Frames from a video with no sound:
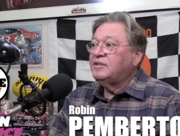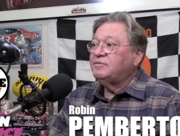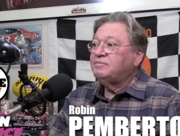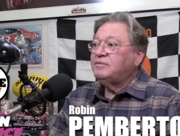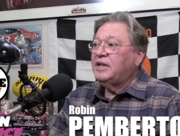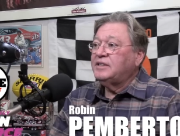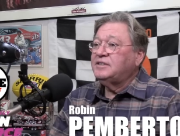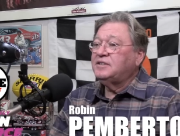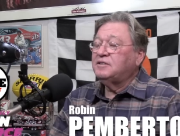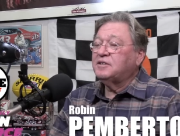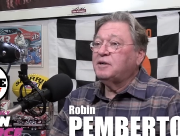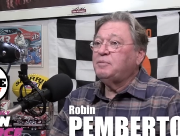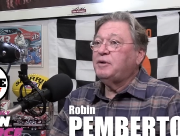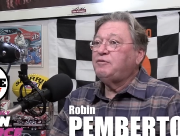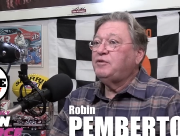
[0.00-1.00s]
Yeah. I
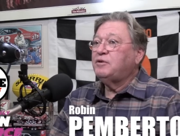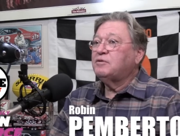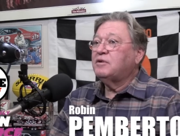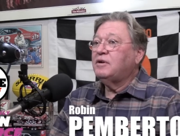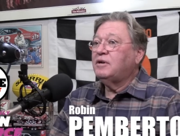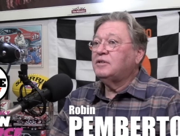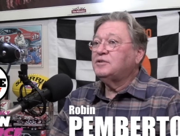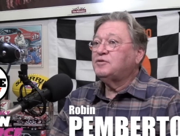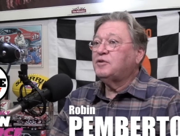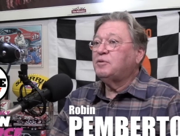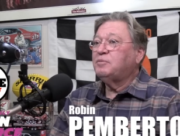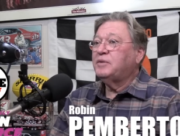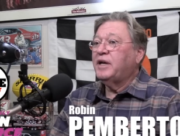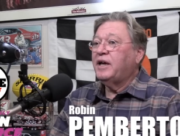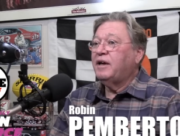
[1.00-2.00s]
still get my phone calls
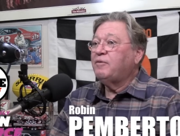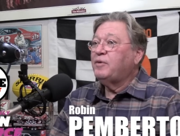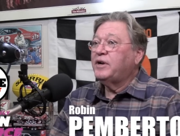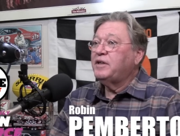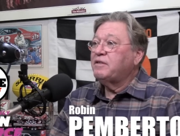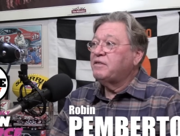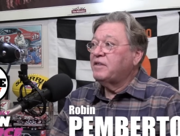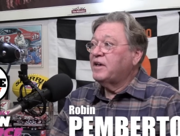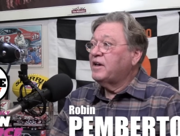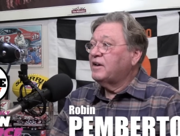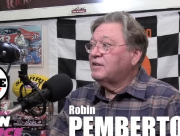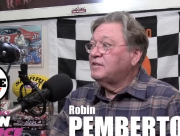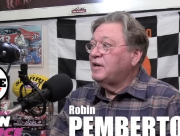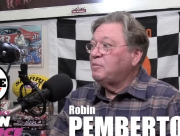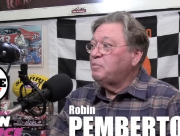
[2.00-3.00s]
from, hey, what do you
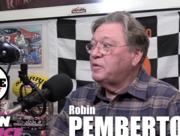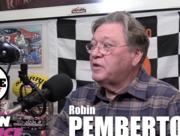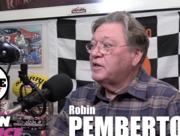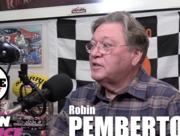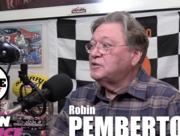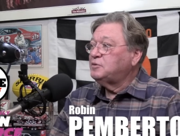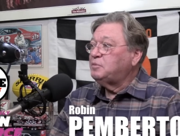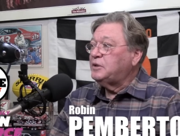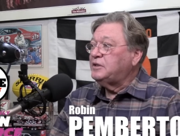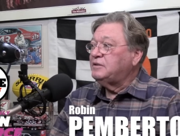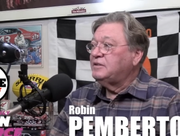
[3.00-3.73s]
think, type things.